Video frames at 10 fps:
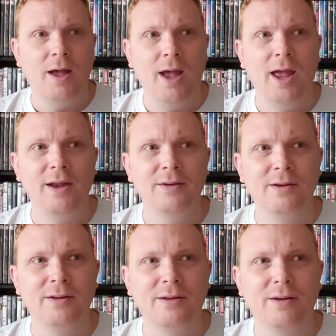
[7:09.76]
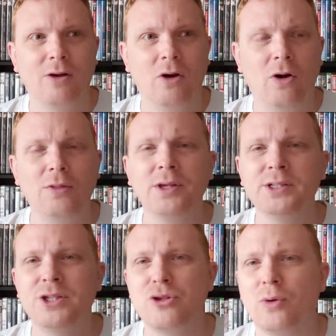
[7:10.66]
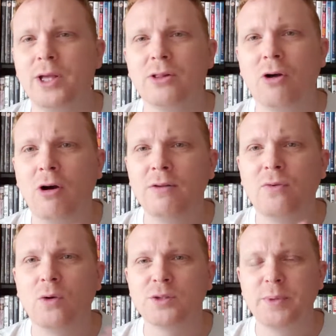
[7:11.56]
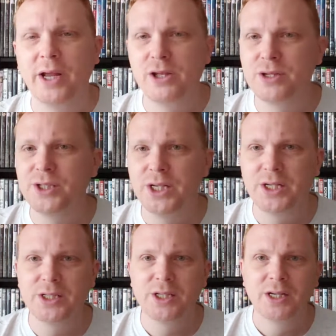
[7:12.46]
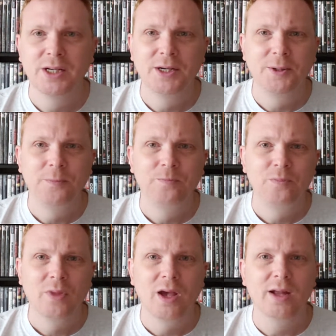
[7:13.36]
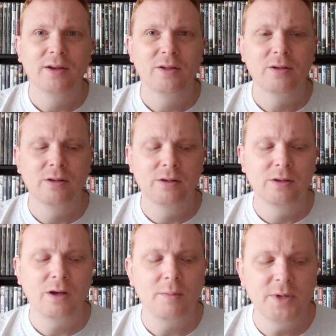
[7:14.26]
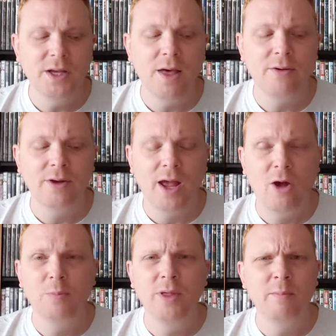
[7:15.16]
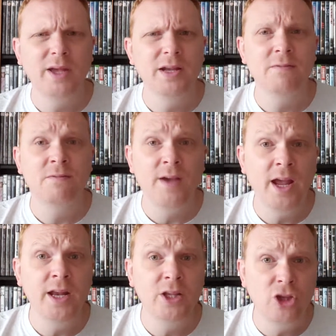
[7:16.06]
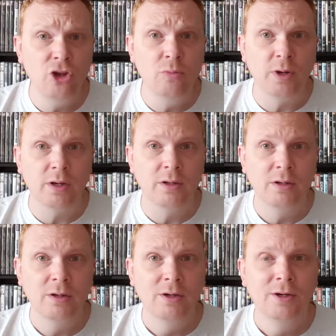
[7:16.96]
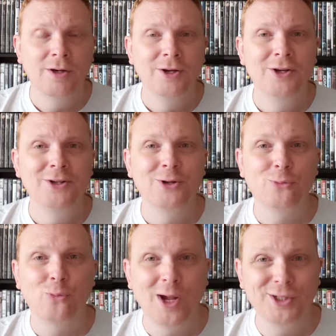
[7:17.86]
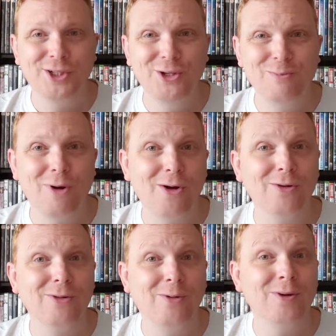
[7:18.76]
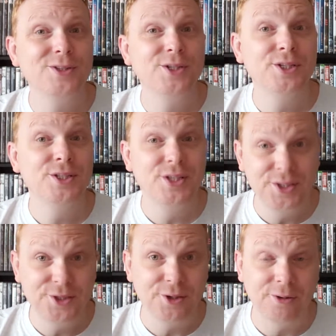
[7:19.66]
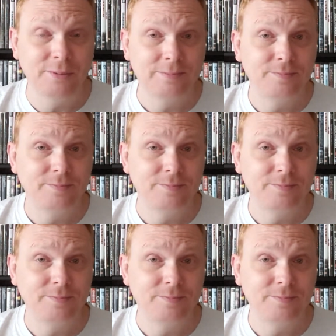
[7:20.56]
And all these joint law enforcement agencies kind of come together to help them invade Cuba to rescue Martin Lawrence's sister,